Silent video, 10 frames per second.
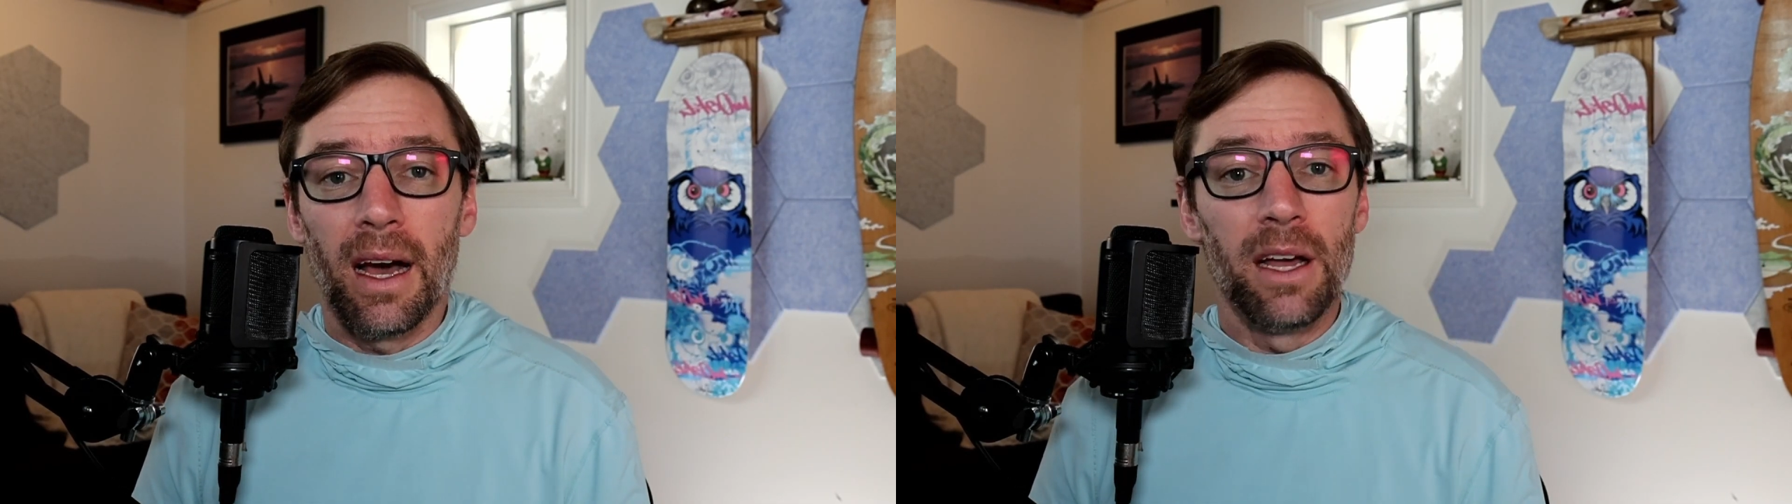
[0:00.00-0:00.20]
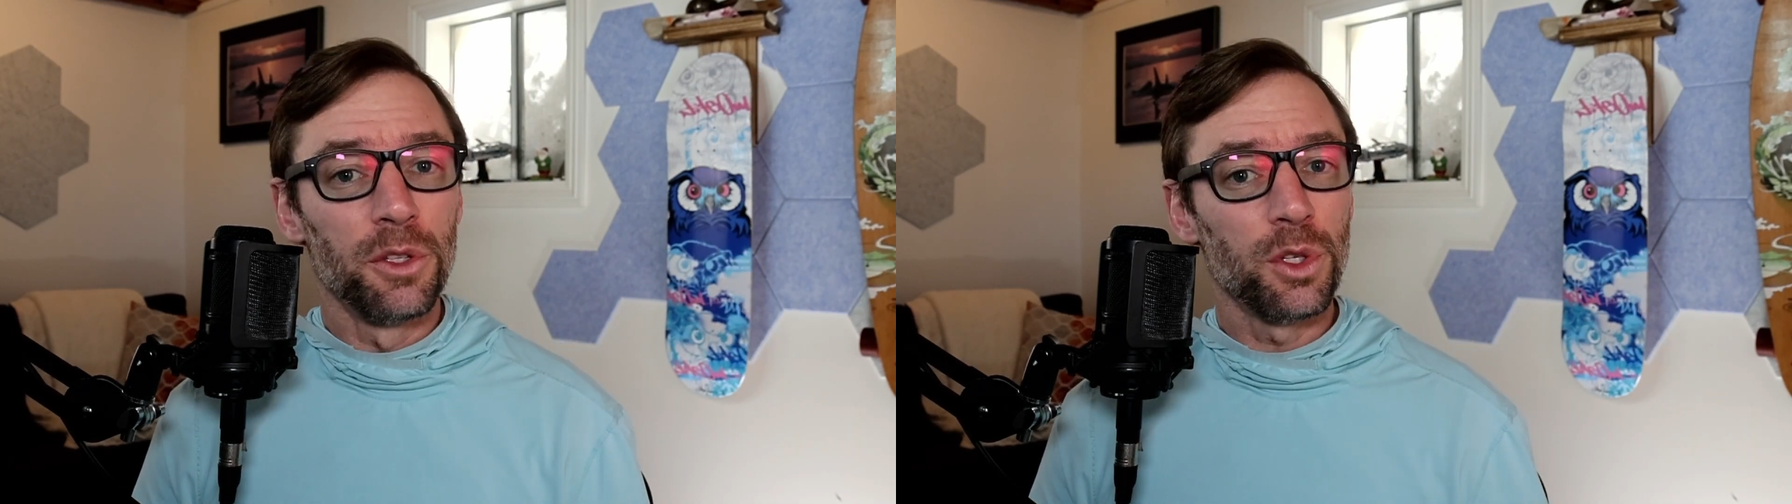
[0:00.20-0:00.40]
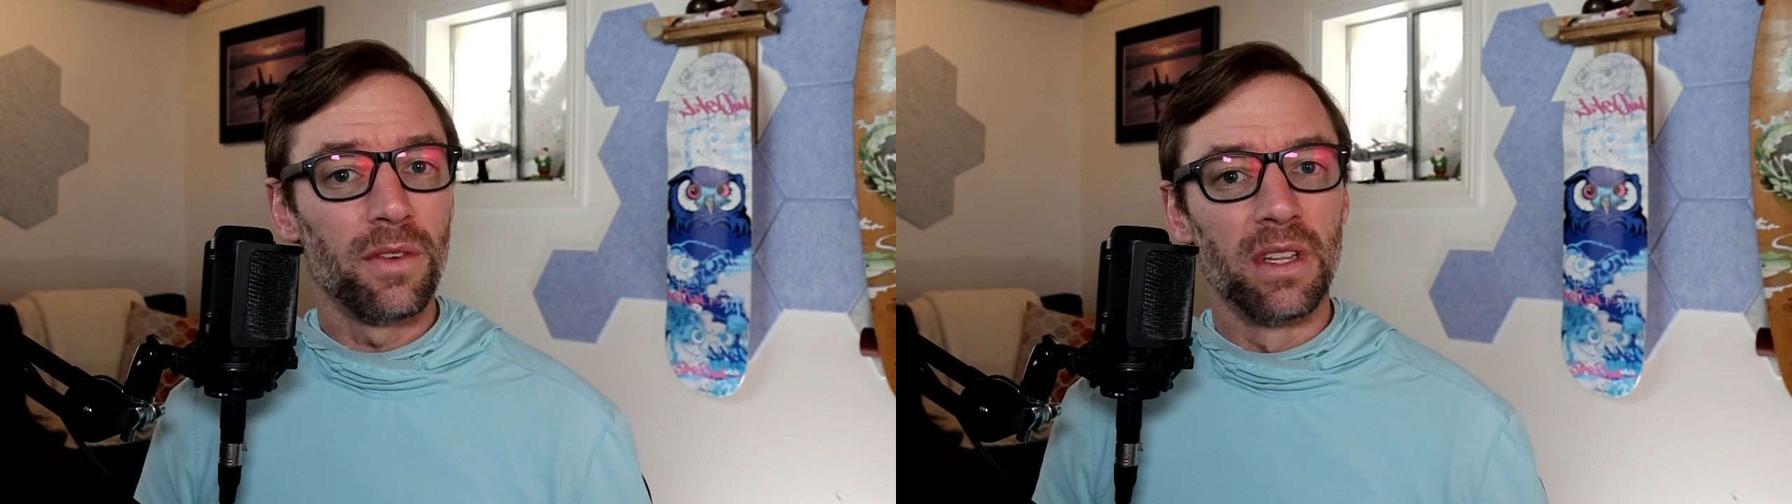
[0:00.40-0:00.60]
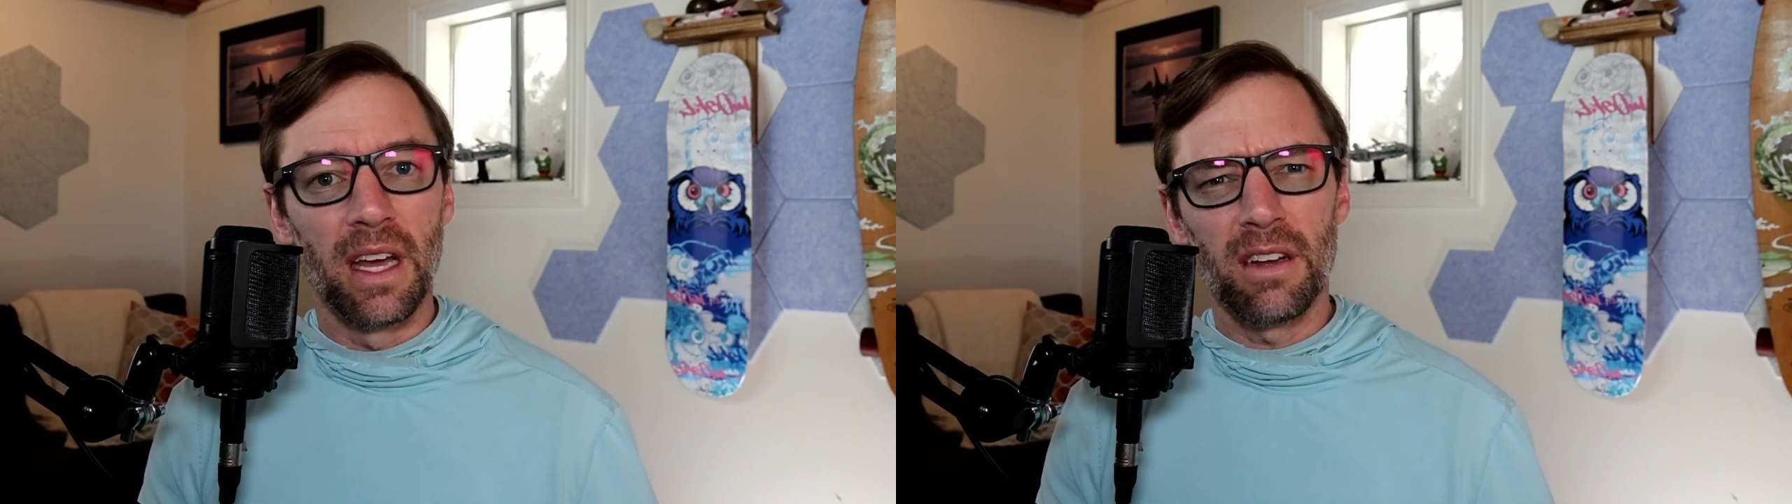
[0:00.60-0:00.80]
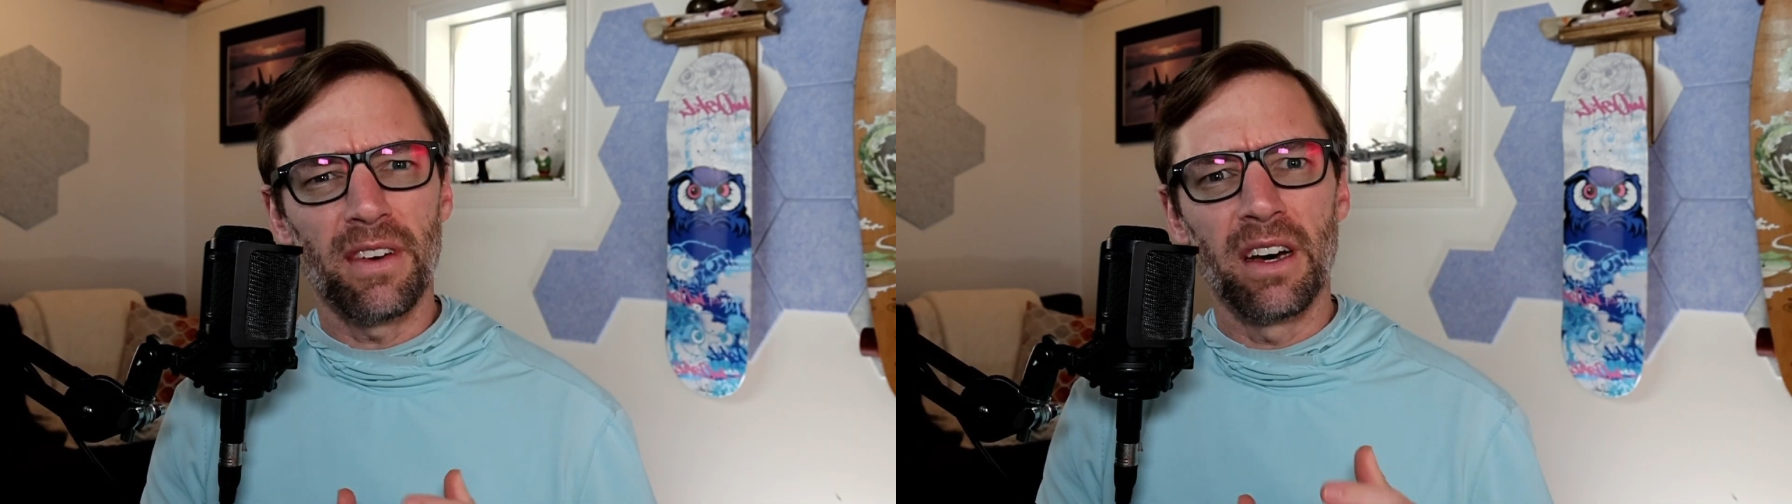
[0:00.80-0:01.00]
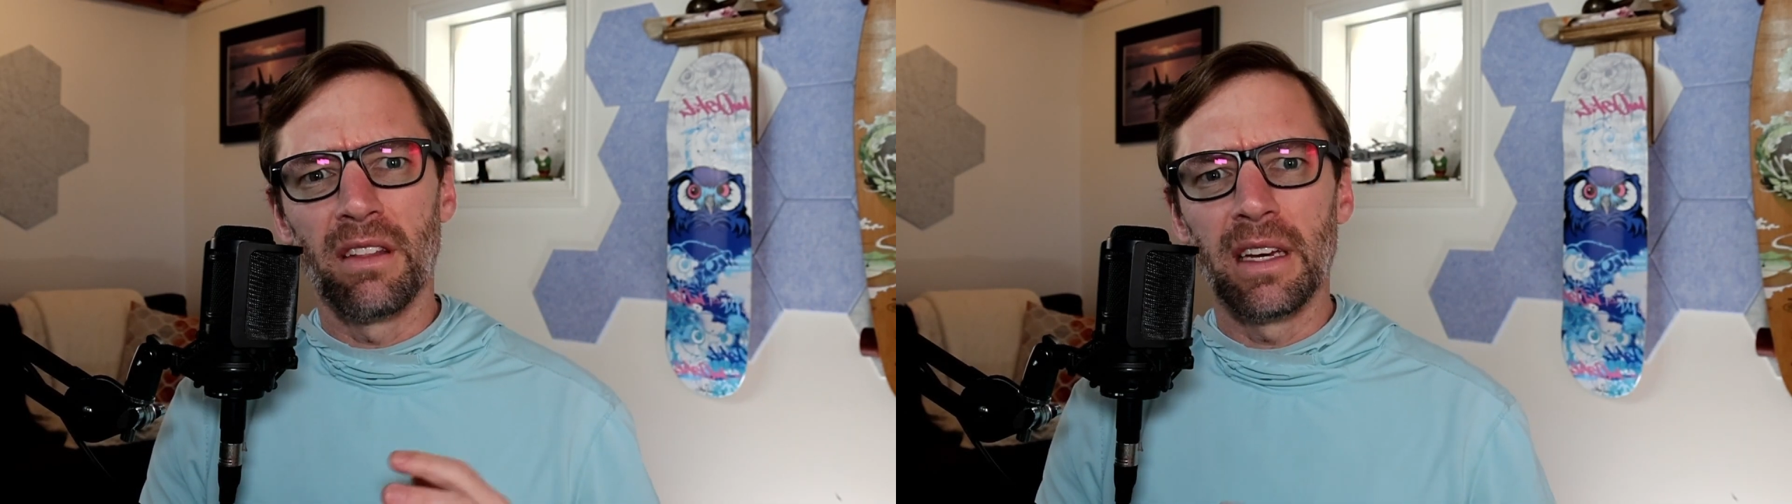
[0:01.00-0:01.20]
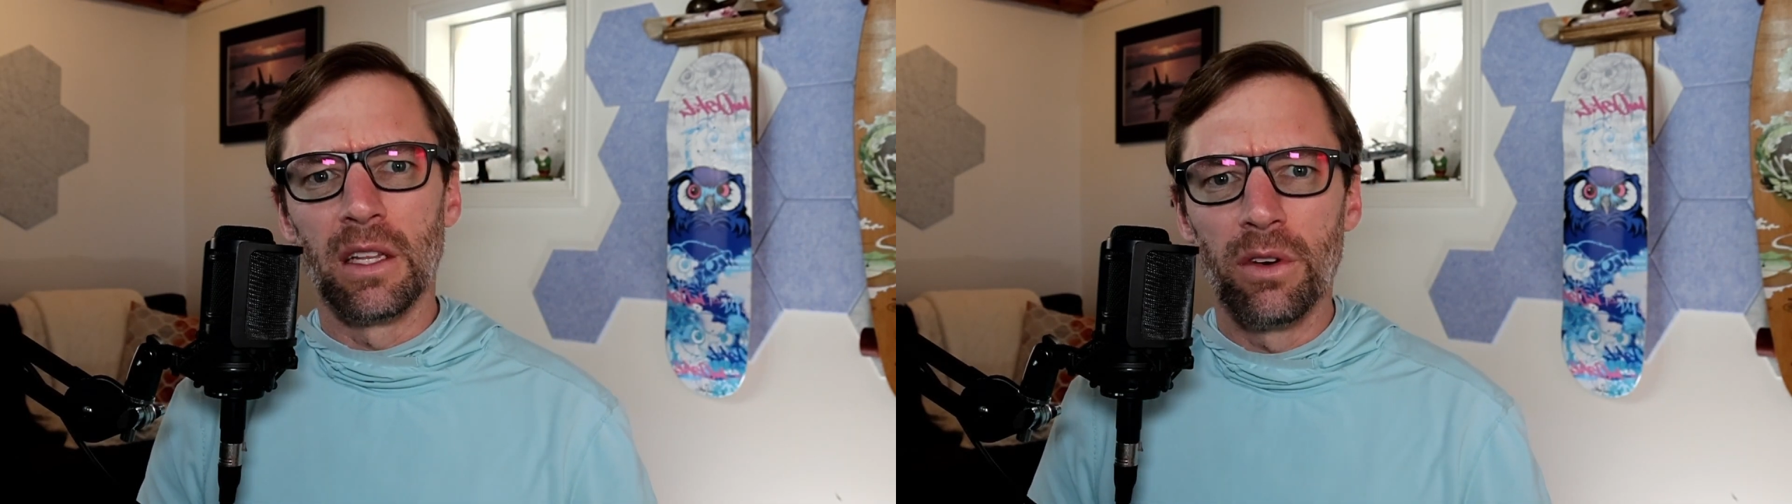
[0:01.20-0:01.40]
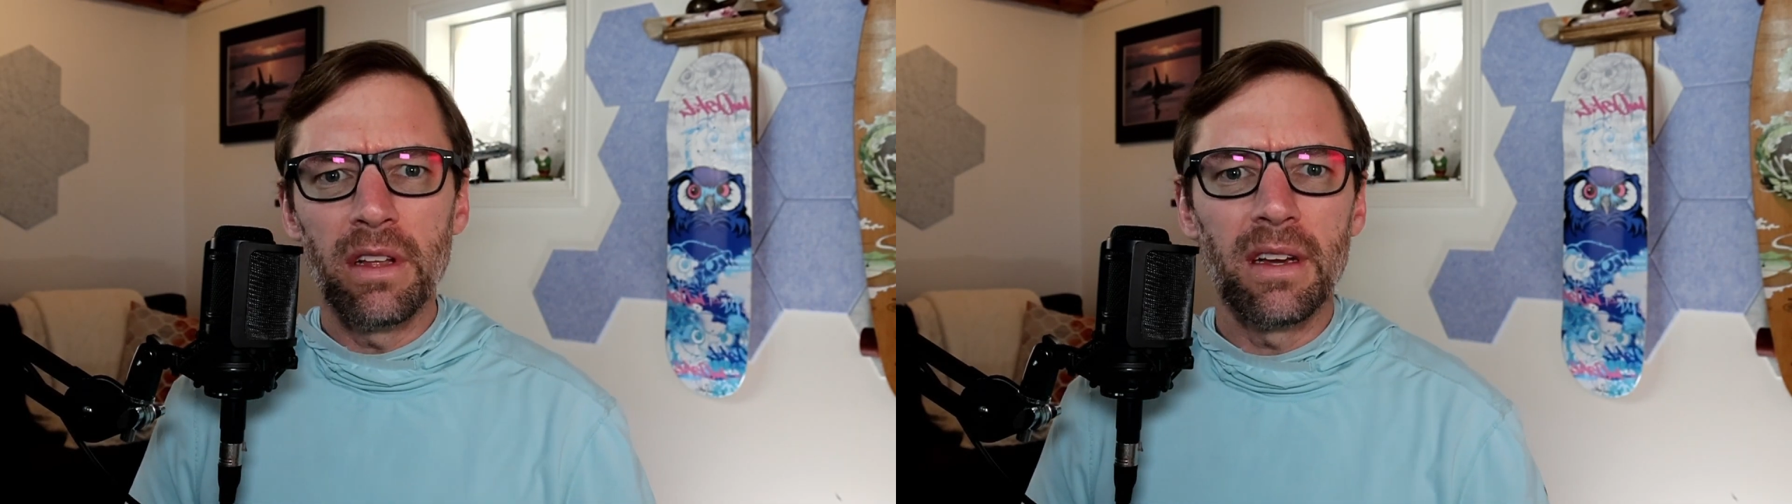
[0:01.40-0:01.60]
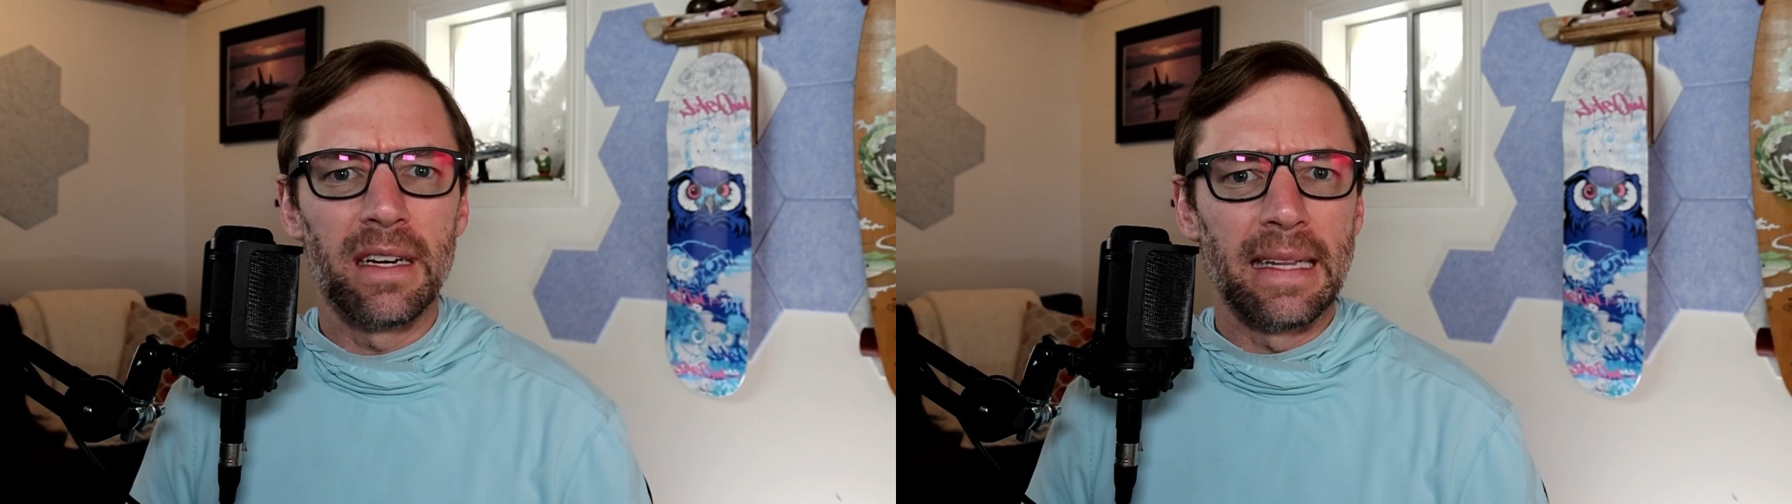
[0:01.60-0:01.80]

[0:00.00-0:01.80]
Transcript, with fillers: I also have a lot of online learning on